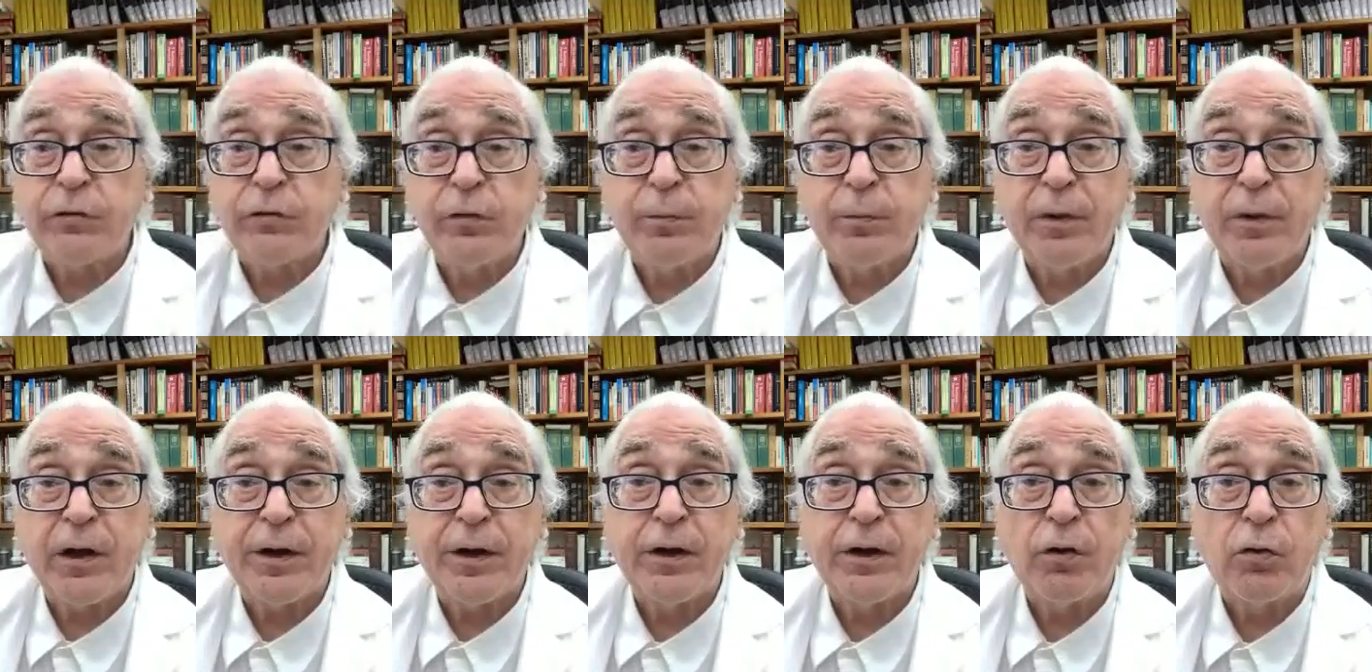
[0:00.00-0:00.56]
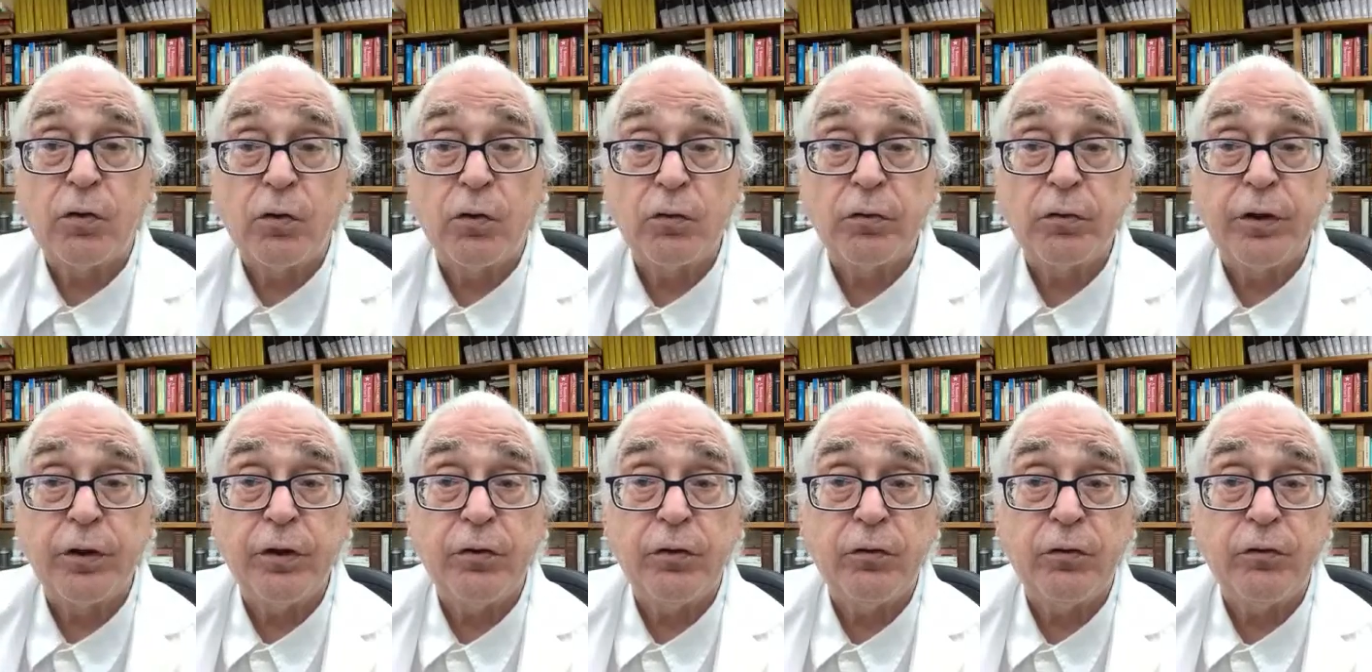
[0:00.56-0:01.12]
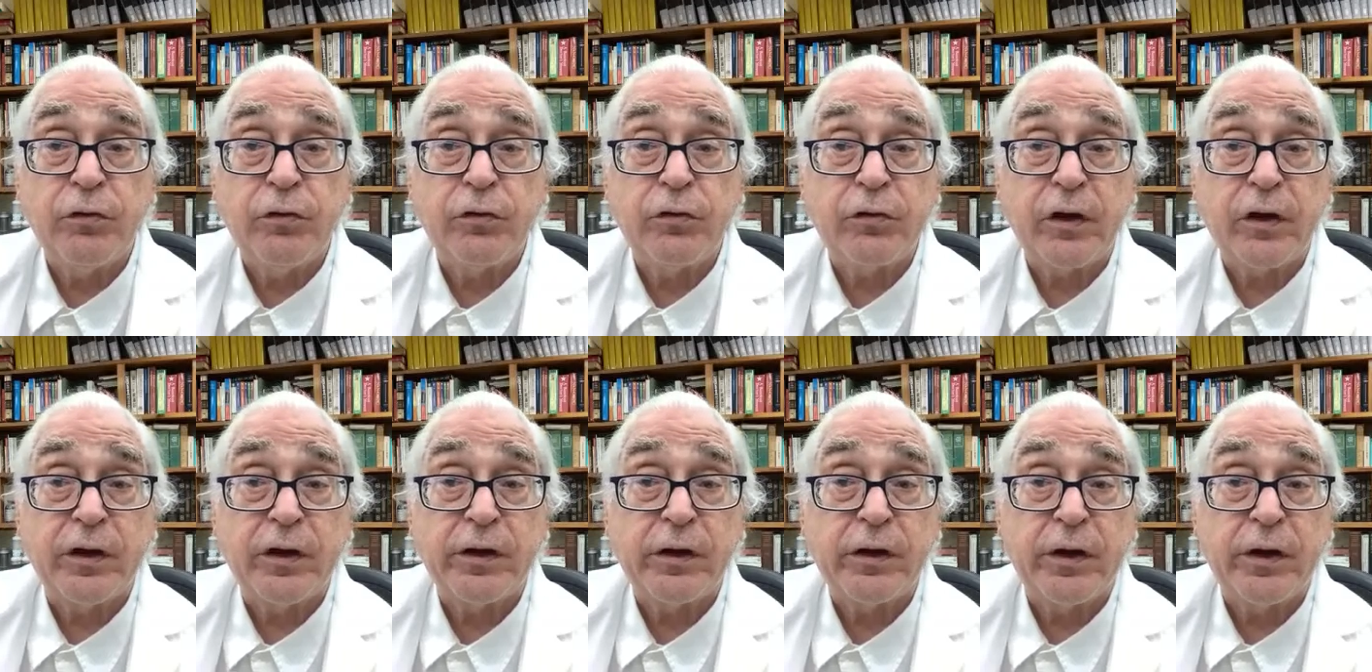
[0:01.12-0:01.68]
body only uses
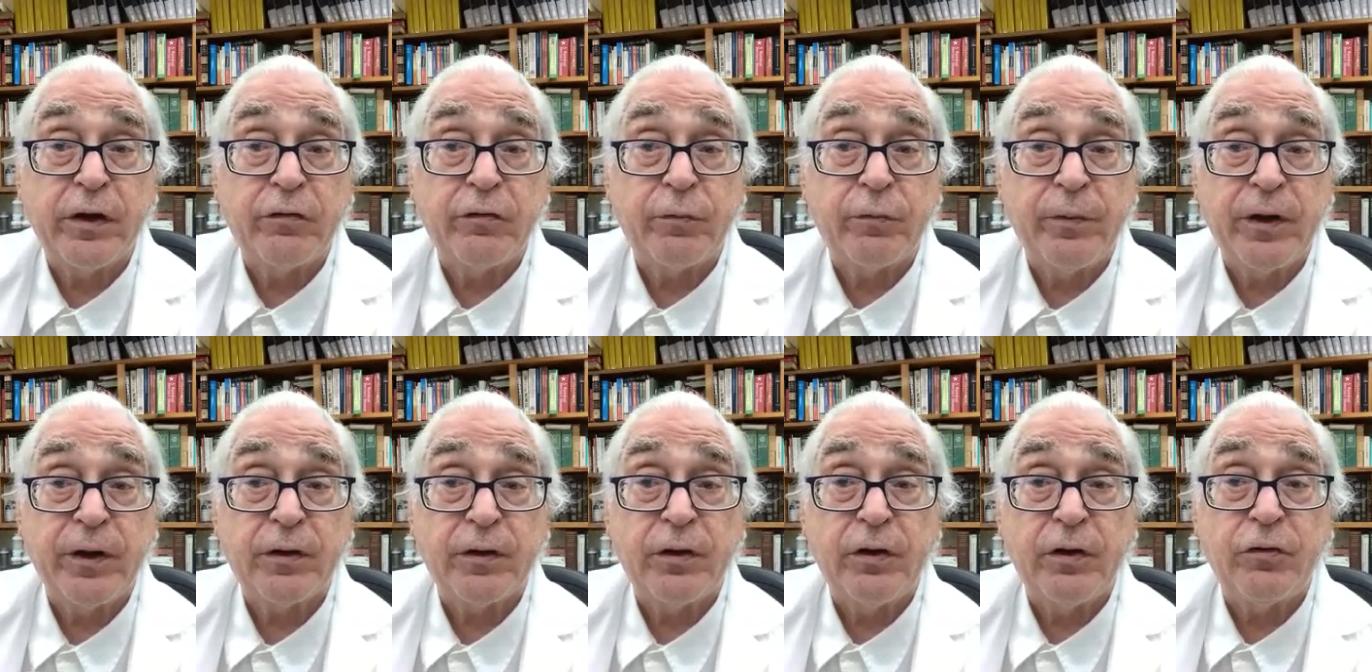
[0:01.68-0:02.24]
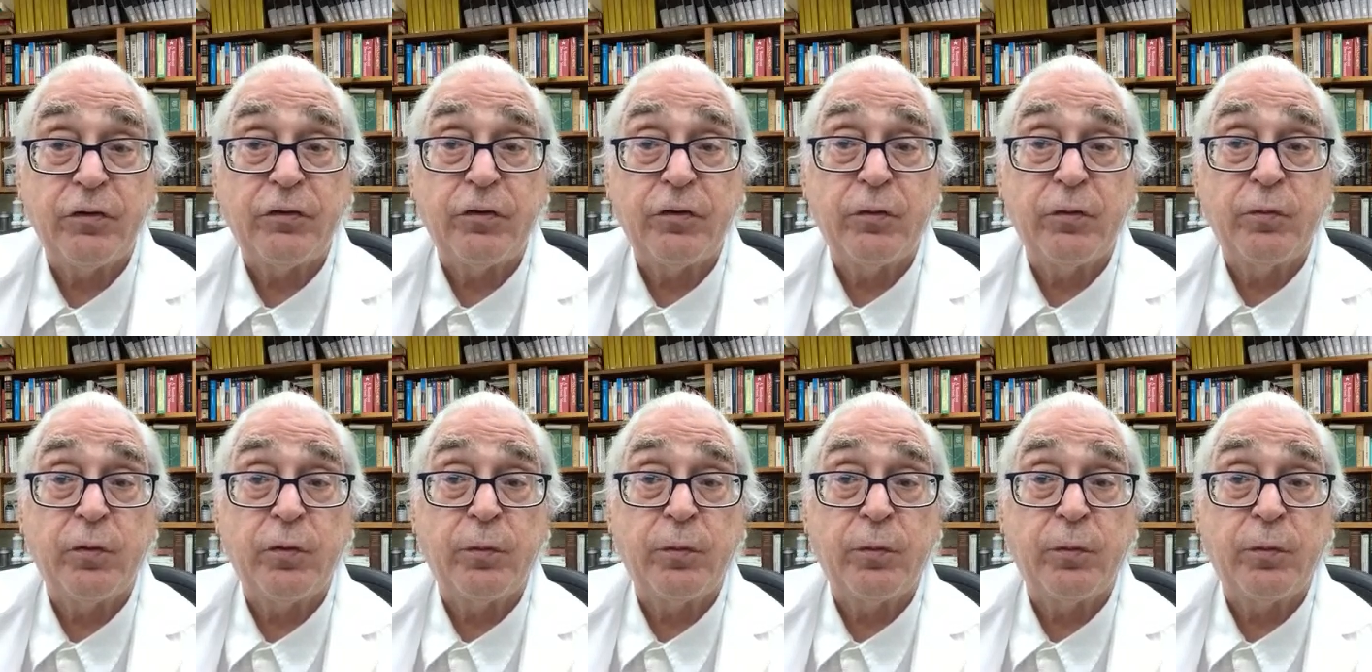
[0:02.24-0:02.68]
ionized magnesium.